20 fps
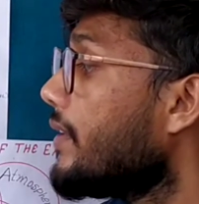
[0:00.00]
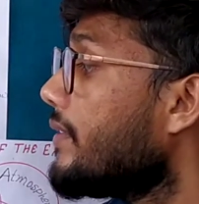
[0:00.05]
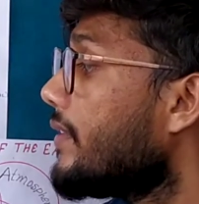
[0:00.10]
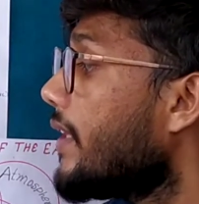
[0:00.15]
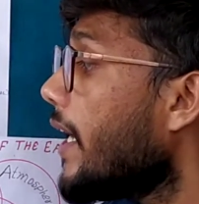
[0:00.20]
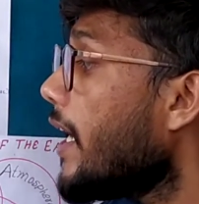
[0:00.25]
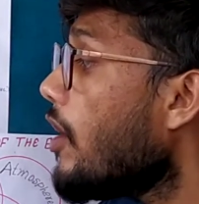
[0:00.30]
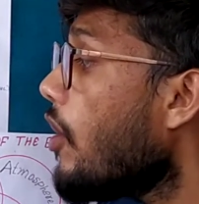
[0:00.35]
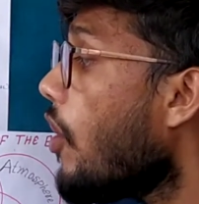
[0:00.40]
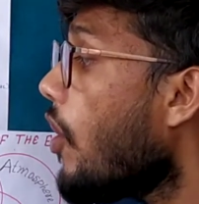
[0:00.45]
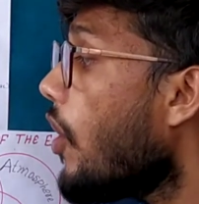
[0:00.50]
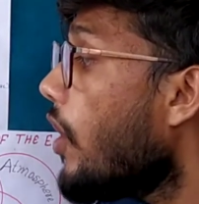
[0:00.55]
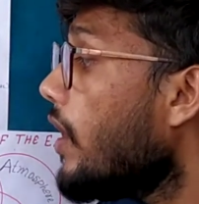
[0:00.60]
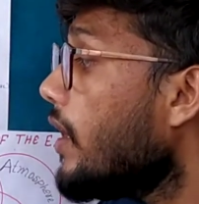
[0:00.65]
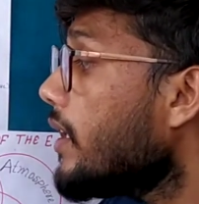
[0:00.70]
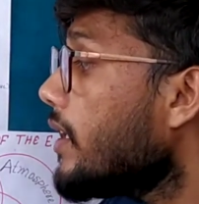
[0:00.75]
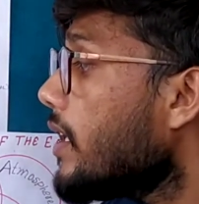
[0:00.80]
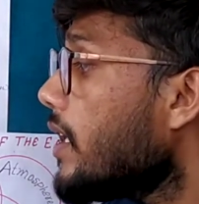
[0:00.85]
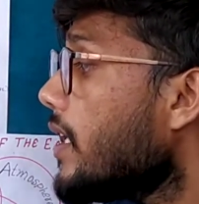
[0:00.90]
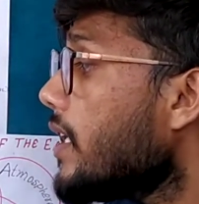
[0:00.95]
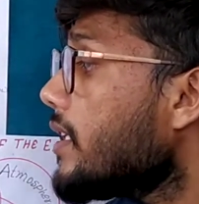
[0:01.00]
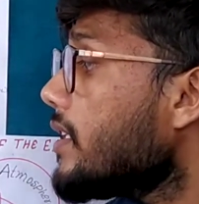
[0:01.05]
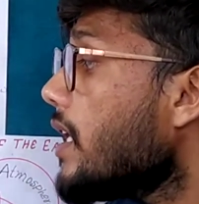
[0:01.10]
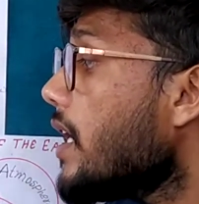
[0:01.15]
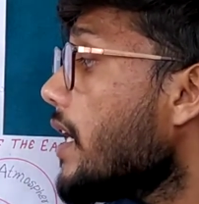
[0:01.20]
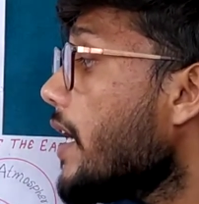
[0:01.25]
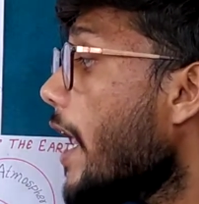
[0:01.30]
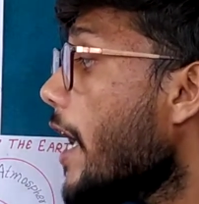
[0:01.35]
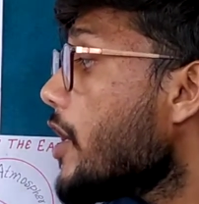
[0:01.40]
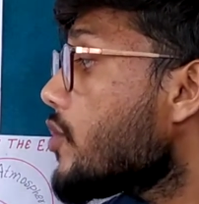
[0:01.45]
They alter
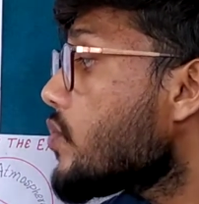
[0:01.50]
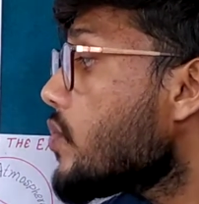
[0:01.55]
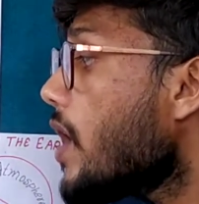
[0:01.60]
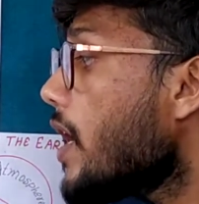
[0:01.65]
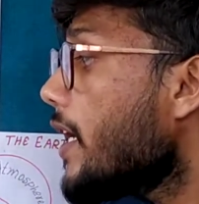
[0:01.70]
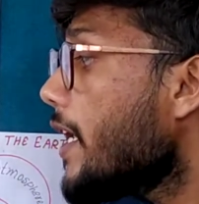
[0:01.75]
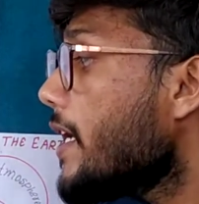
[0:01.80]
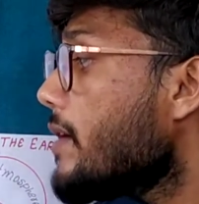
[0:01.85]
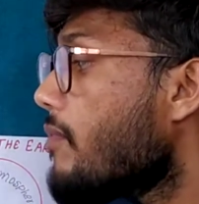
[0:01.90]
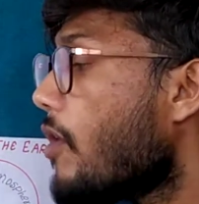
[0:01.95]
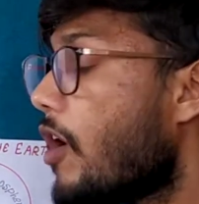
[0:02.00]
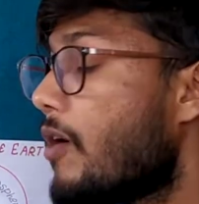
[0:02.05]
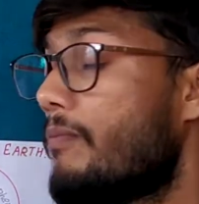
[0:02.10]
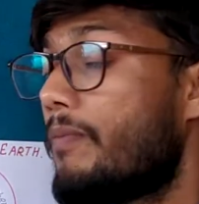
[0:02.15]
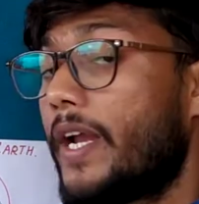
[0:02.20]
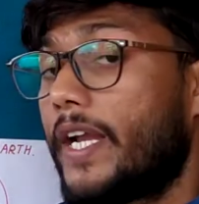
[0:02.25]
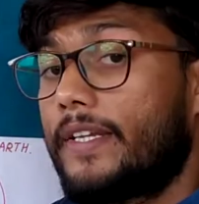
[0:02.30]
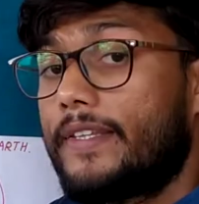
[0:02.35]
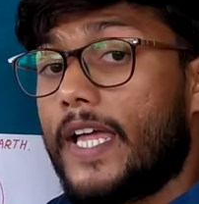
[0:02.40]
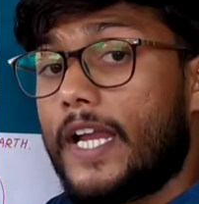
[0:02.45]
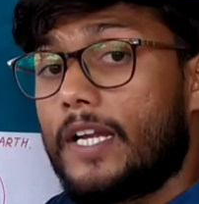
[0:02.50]
the natural environment.